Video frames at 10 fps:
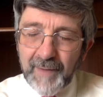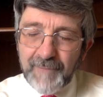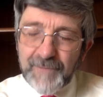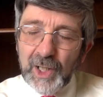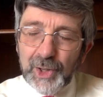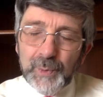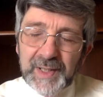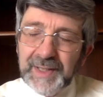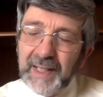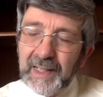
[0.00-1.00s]
Father, we
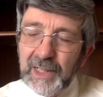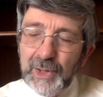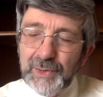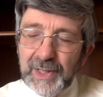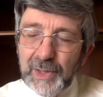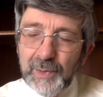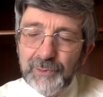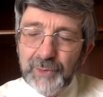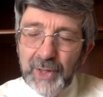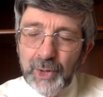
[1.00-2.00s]
thank you that you
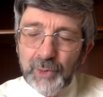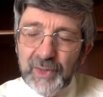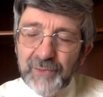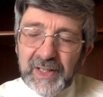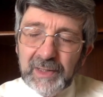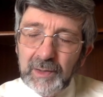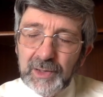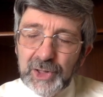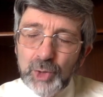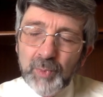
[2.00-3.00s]
have revealed
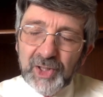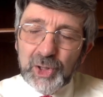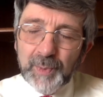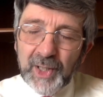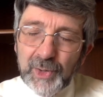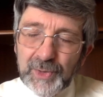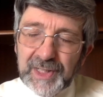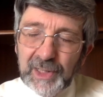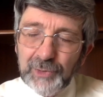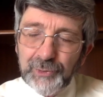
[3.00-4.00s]
so much about
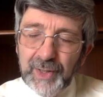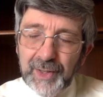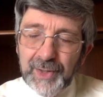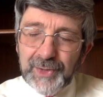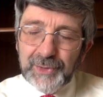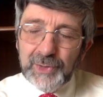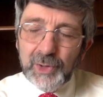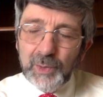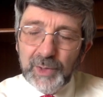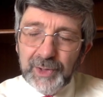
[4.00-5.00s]
yourself through
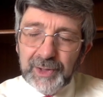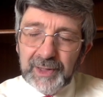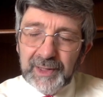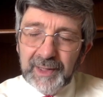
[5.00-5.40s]
your word.